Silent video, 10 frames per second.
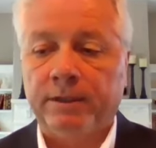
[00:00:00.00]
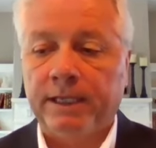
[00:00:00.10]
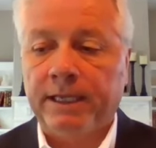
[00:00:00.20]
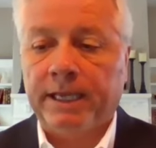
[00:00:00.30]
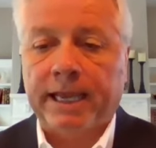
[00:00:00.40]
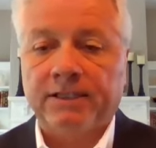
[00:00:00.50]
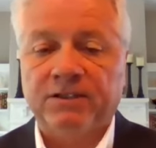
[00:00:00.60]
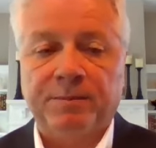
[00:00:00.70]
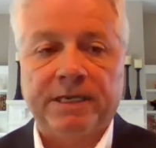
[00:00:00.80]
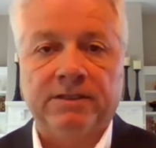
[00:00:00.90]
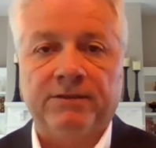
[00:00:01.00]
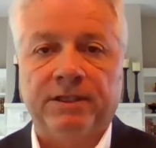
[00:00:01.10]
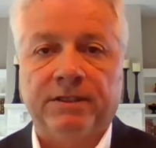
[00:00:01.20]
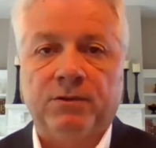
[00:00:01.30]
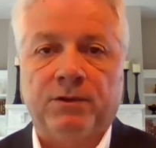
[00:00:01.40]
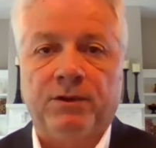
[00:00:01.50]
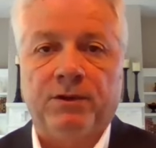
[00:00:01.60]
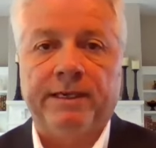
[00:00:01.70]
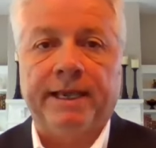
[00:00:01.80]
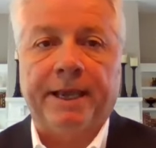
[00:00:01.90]
key aspects of this with you
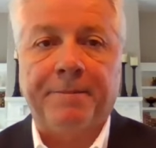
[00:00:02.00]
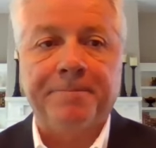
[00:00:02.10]
today.